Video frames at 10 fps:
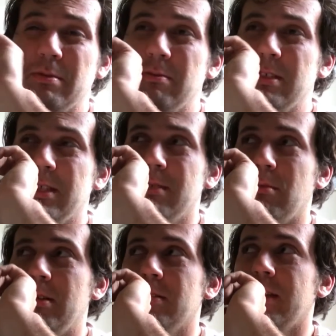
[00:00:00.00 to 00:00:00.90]
really good
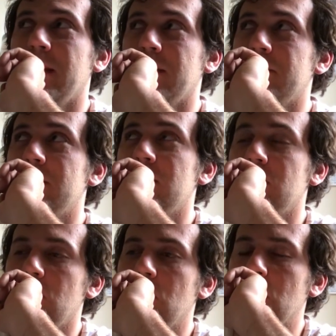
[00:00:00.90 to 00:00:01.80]
Mario games.
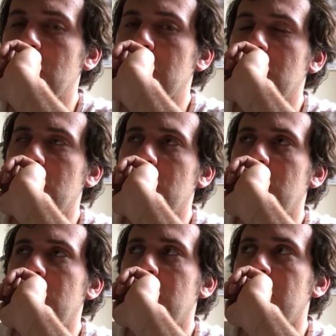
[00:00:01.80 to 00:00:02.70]

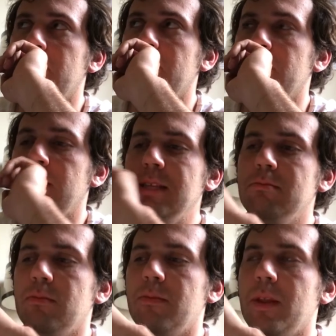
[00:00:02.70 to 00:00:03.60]
Um, play
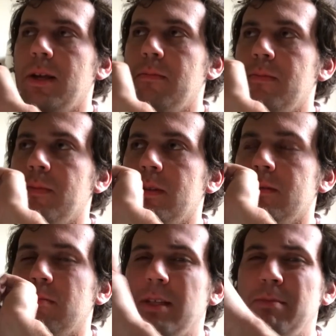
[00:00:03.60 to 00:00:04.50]
um
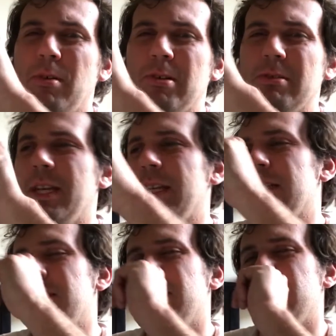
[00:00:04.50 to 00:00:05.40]
play Mario
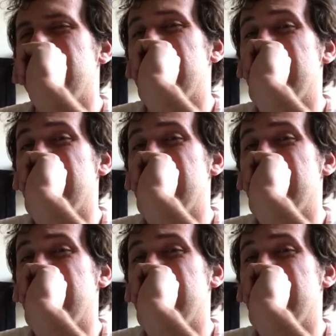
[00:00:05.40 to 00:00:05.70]
Tennis.